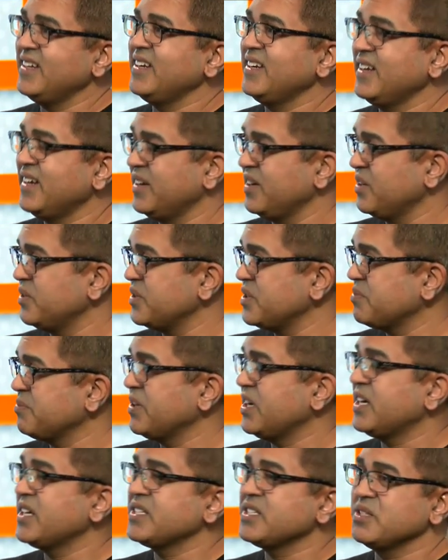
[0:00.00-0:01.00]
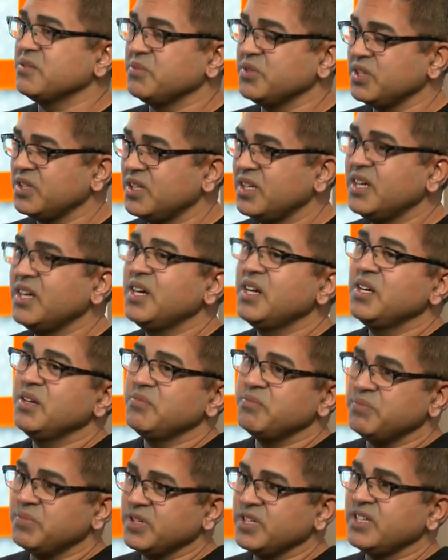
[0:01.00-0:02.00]
and not always possible,
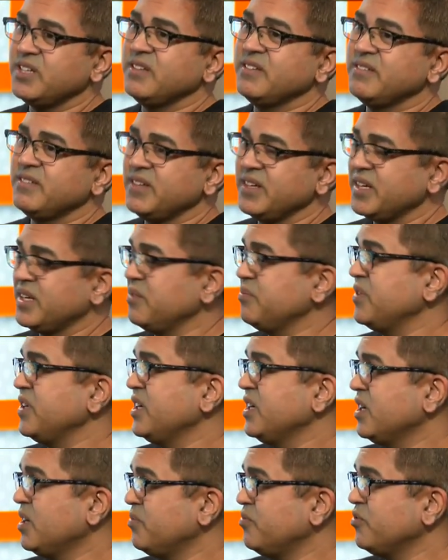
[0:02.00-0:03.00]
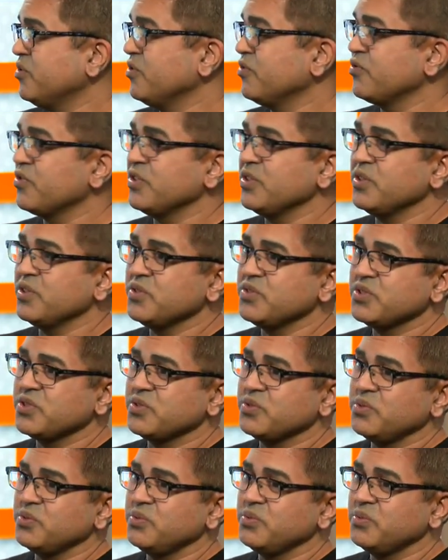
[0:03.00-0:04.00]
but it can be helpful for those
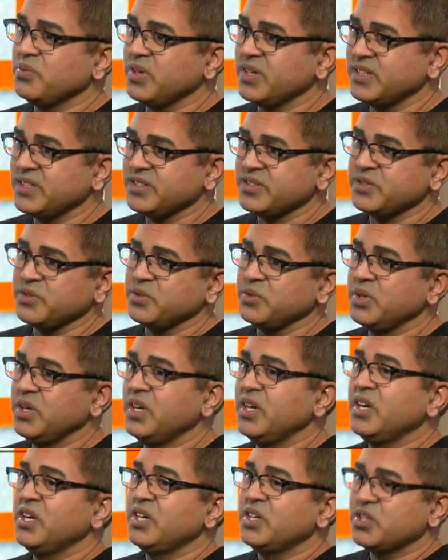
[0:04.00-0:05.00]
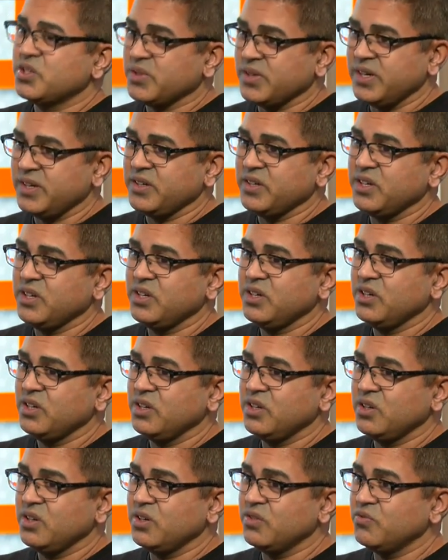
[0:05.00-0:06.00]
who want to try to
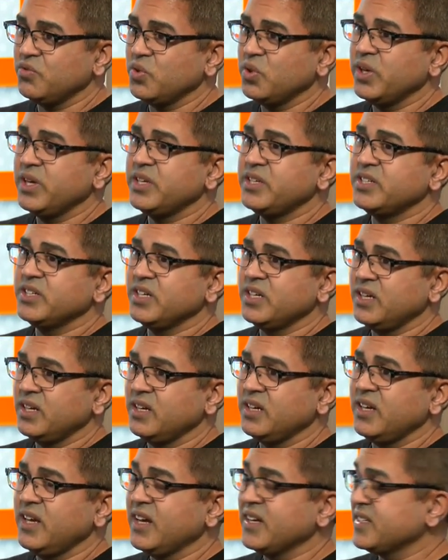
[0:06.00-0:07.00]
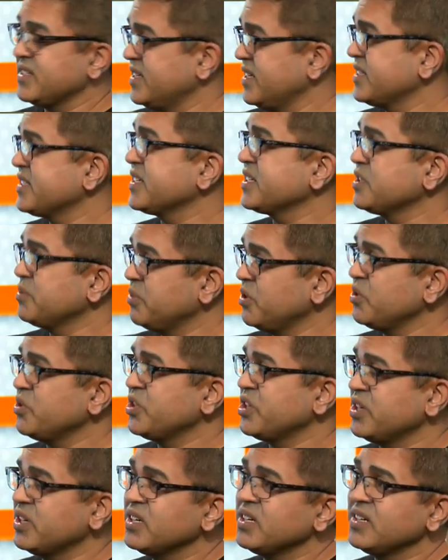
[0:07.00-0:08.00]
avoid uh, excess
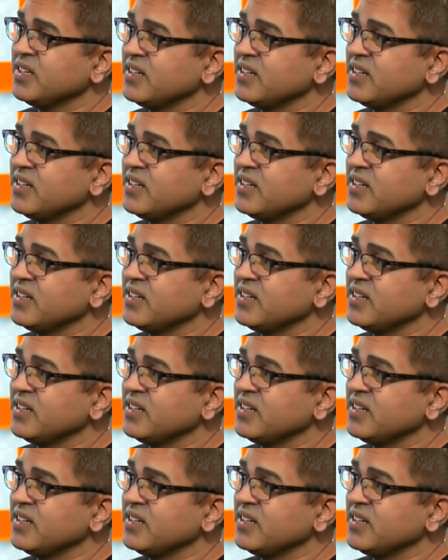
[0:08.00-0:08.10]
exposure.